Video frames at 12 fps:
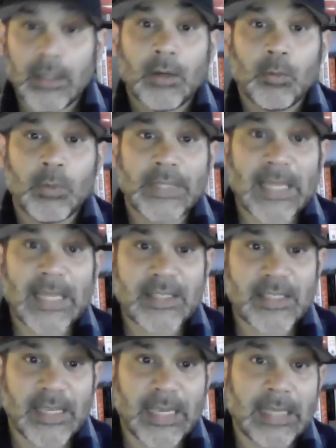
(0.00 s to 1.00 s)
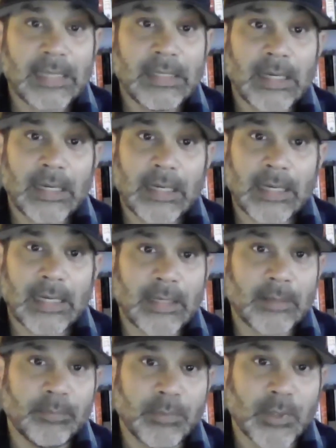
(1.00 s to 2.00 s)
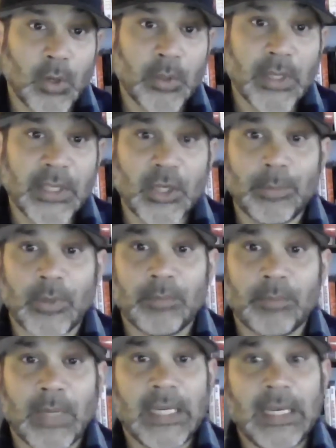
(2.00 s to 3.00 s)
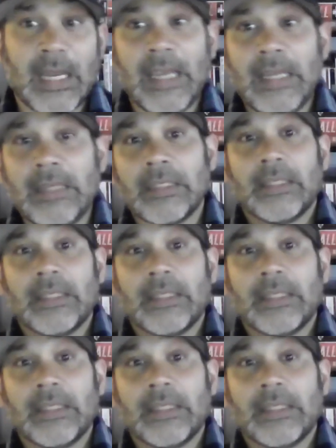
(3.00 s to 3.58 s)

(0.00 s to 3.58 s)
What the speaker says: With that said, Logan Gilbert Monday night